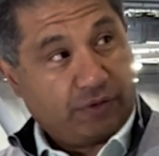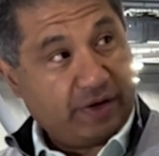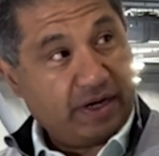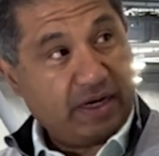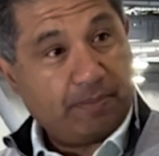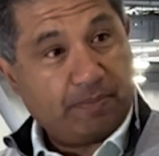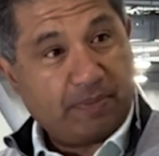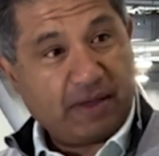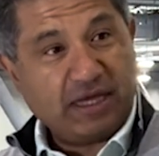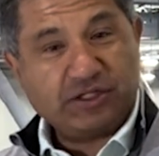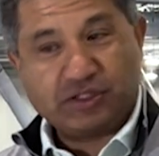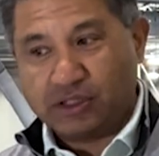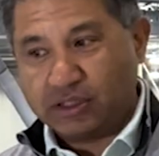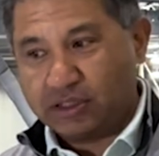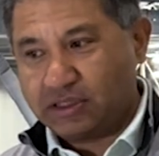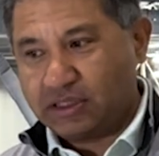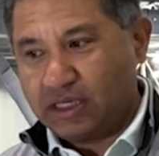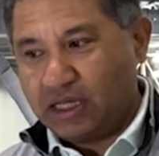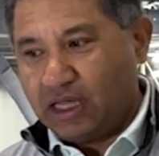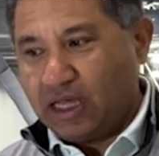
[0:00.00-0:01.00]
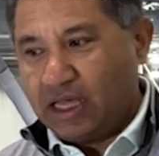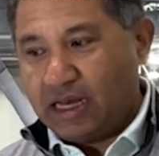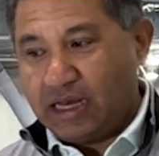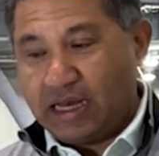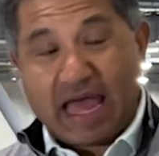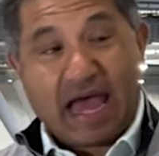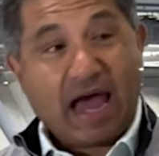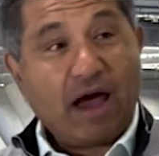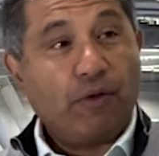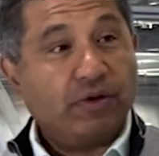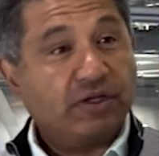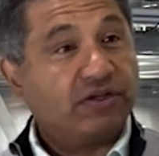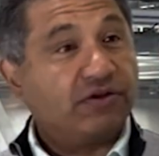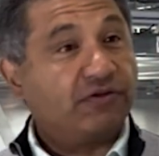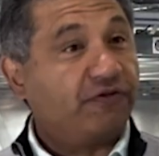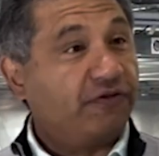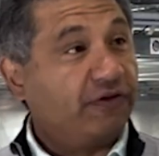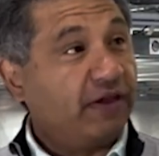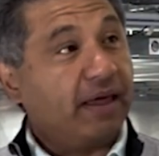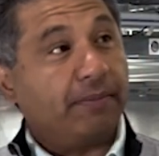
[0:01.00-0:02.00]
treating patients. Yeah. Now
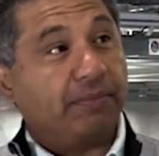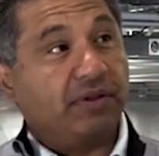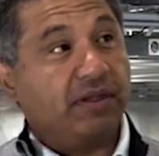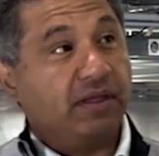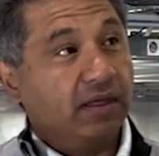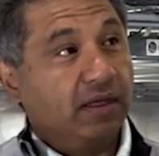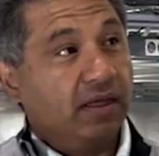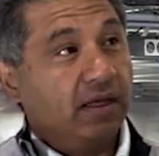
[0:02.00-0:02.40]
it's flipped.